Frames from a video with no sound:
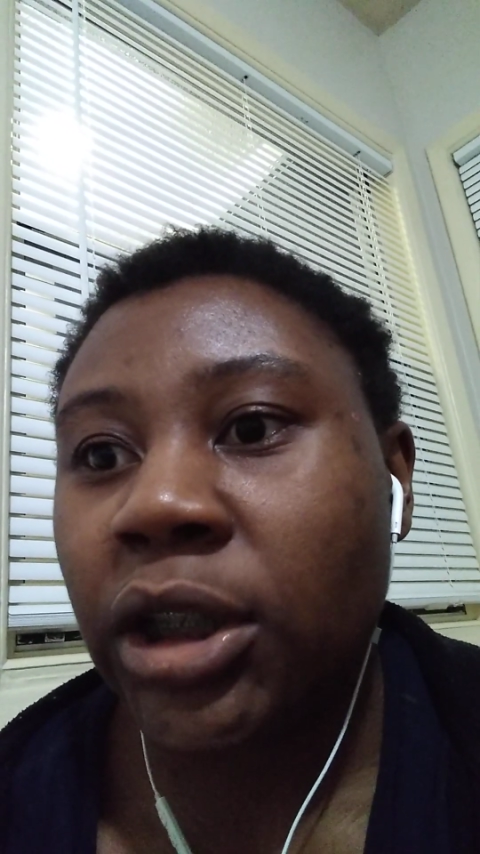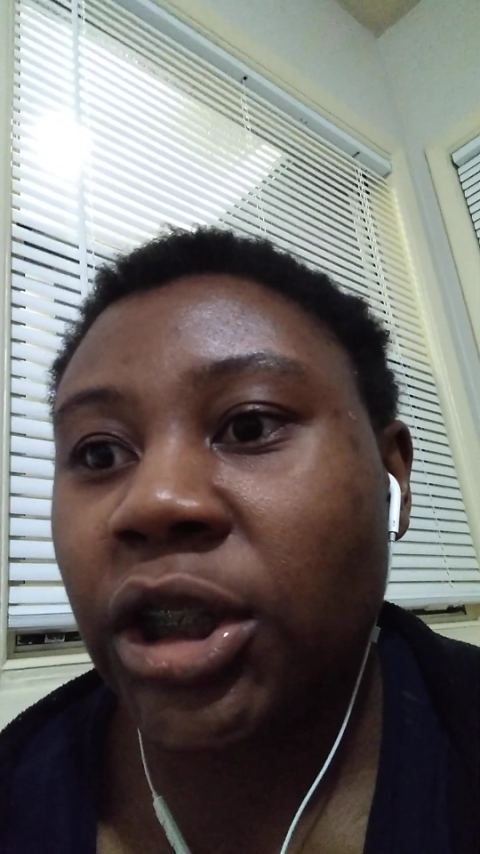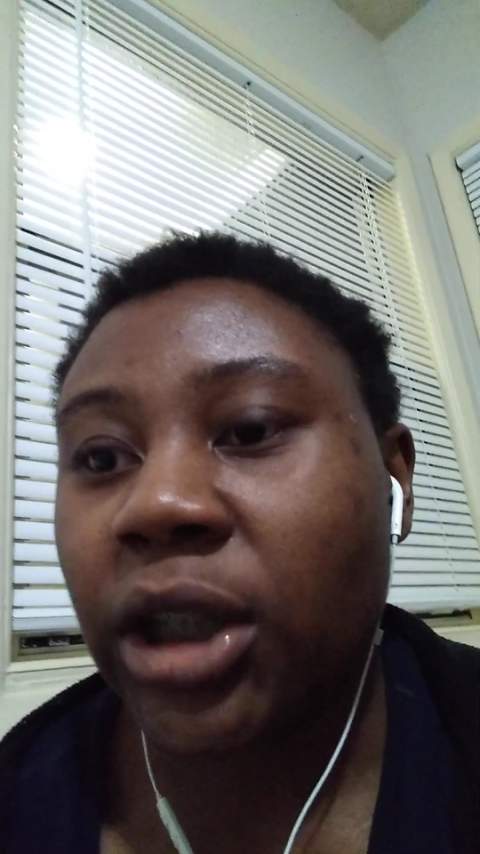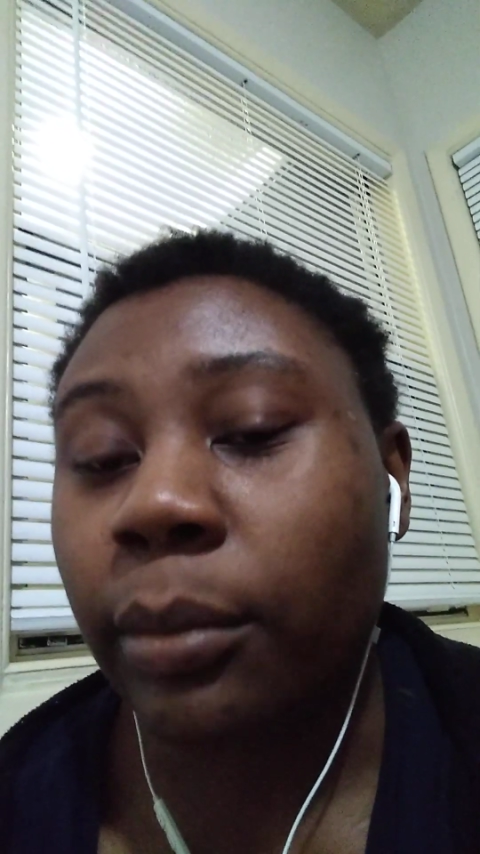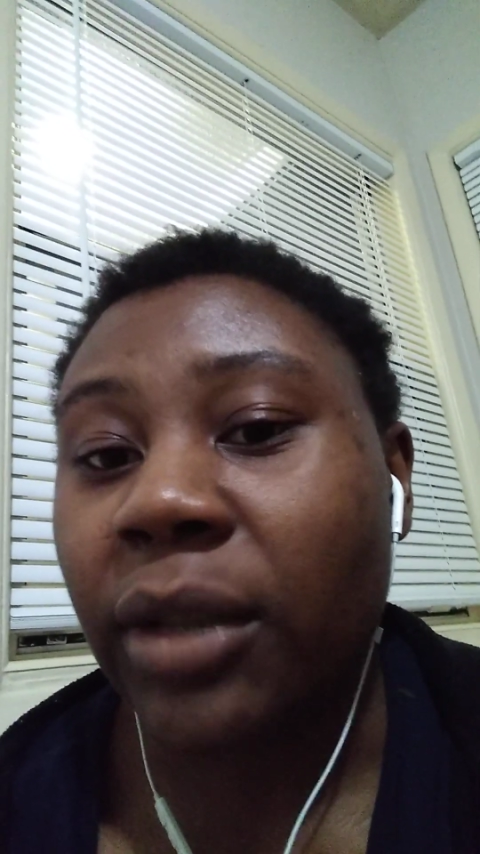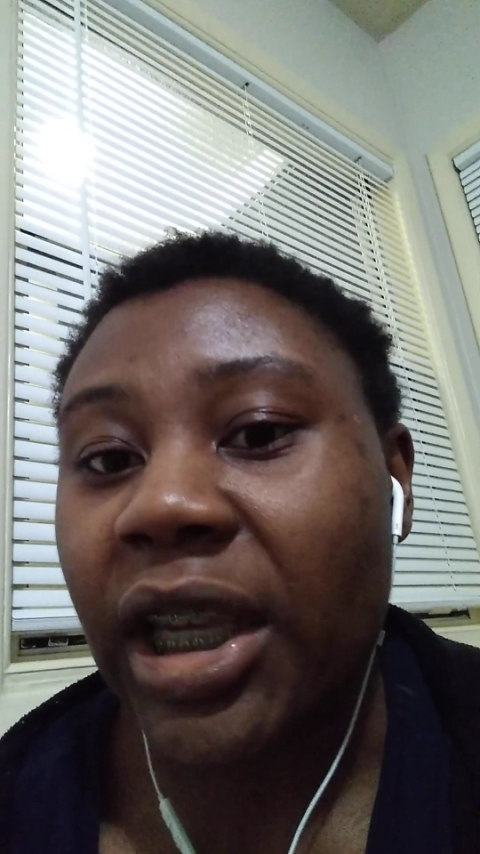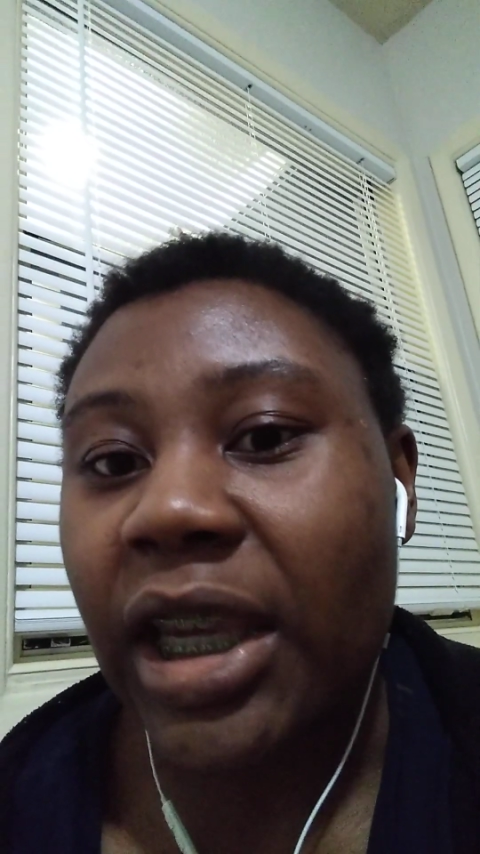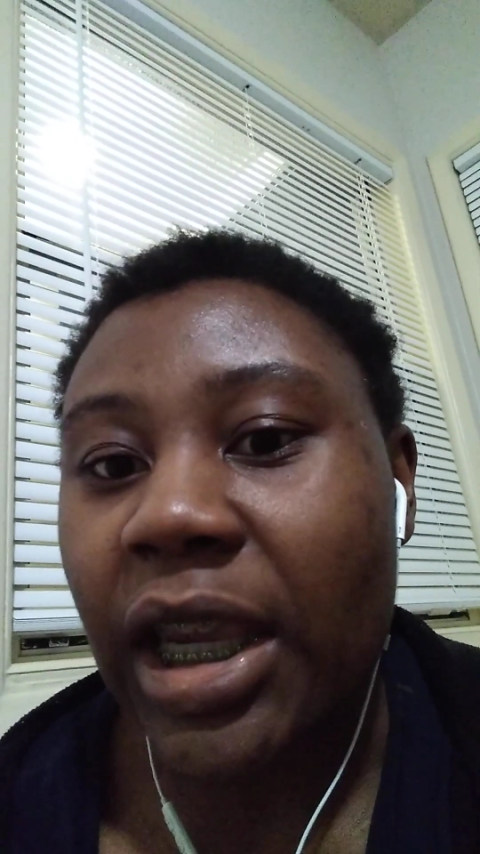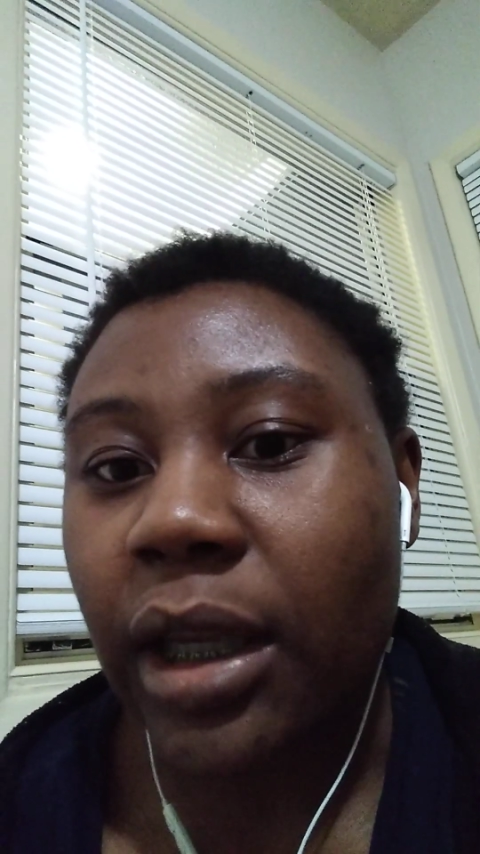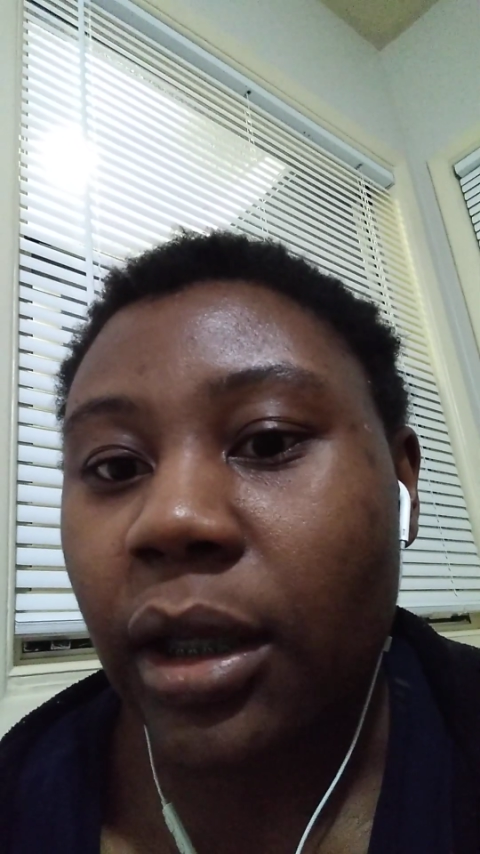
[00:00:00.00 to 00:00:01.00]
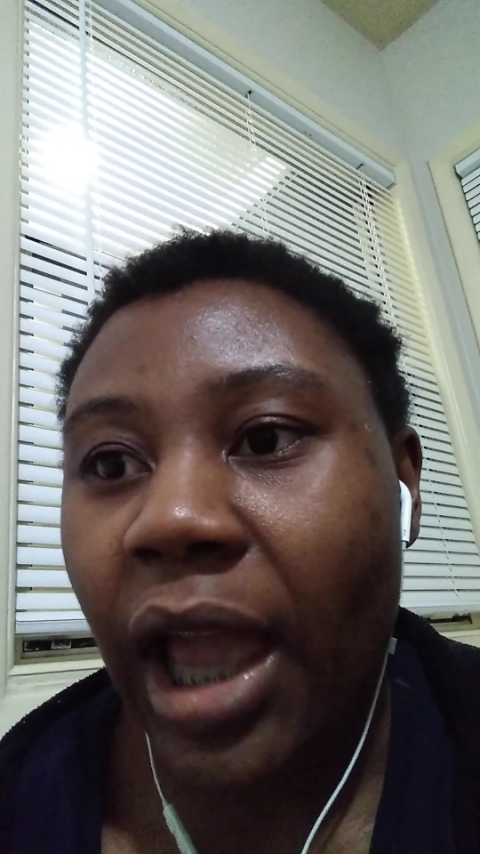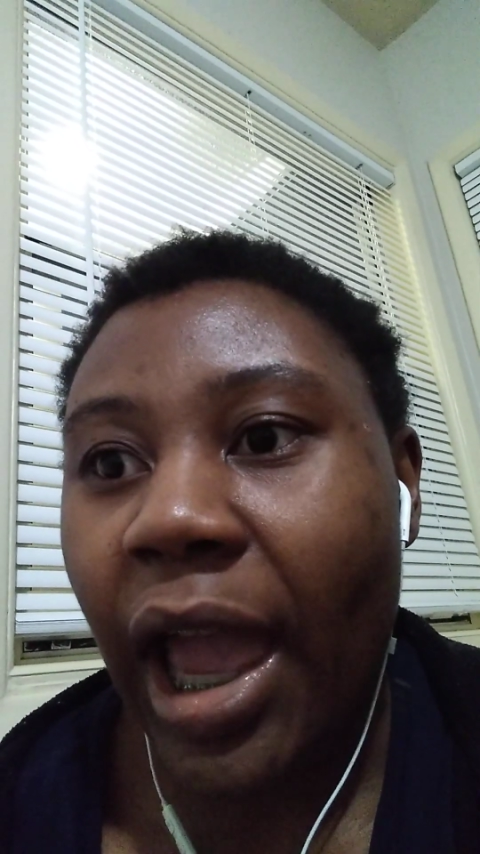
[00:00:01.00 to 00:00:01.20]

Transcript: something to eat,